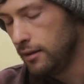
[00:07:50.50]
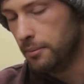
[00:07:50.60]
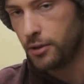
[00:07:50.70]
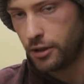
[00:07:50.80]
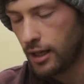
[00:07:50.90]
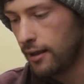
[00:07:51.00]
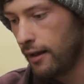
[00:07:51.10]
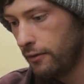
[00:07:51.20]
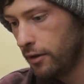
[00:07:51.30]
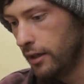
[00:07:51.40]
you push that
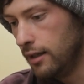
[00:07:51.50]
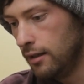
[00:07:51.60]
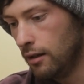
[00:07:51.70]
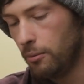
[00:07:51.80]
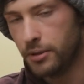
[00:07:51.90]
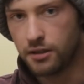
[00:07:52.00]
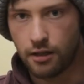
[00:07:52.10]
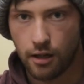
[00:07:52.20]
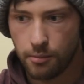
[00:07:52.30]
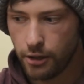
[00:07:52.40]
lever and it opens the
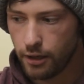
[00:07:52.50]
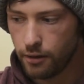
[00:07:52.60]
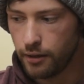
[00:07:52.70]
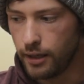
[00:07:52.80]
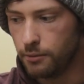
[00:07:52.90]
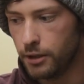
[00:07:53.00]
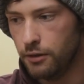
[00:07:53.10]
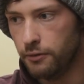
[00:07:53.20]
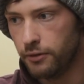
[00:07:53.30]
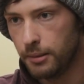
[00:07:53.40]
carburetor, and when
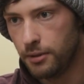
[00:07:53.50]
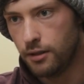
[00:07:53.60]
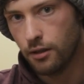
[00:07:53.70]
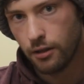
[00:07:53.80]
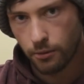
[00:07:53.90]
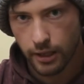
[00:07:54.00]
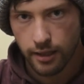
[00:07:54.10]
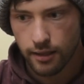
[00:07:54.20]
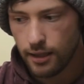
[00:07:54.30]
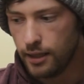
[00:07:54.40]
you flip it the other
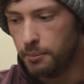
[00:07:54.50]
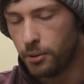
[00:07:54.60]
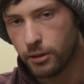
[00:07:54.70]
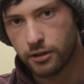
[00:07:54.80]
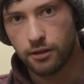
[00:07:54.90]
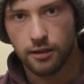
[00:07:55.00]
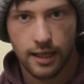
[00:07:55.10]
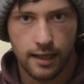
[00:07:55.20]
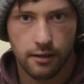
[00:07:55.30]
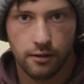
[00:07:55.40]
way, it pulls on the
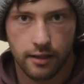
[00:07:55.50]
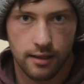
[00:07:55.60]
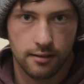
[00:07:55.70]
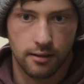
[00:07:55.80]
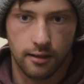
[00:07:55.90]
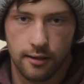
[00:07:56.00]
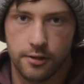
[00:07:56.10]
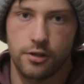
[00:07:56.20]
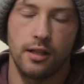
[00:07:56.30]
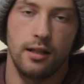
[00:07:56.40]
lanyard against the
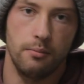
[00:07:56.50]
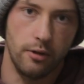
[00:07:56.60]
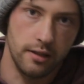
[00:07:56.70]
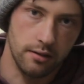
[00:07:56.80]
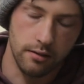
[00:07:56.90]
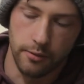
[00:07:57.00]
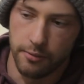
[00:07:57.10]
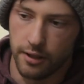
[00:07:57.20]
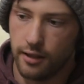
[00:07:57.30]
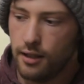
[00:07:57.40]
clutch and it brakes the
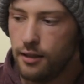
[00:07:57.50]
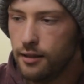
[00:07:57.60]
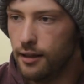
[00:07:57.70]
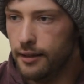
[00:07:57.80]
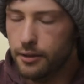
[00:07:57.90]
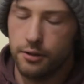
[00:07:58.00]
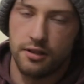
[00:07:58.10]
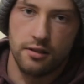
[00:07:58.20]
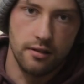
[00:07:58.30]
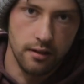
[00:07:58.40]
Snowmobile. I know
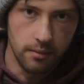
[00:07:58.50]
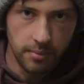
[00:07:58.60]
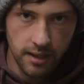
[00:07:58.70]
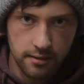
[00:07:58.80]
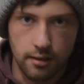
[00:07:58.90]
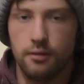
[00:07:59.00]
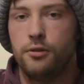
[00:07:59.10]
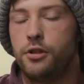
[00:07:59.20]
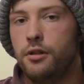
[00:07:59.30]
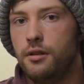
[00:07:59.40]
this is not the best
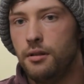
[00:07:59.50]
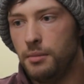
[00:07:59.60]
solution